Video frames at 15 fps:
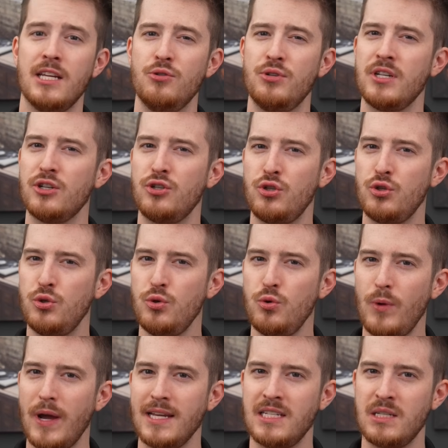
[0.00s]
Using a
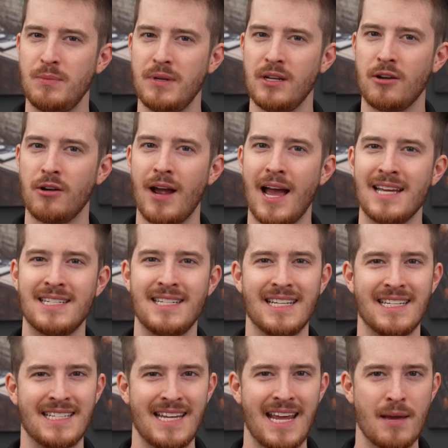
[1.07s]
two-way speaker as an
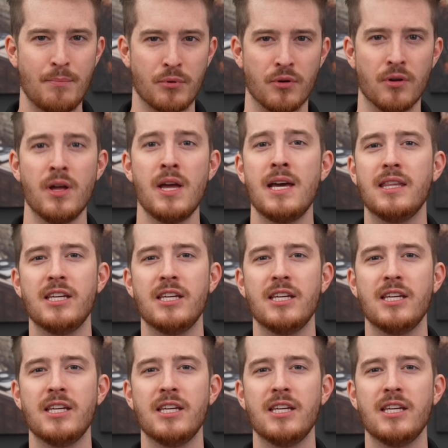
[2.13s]
example,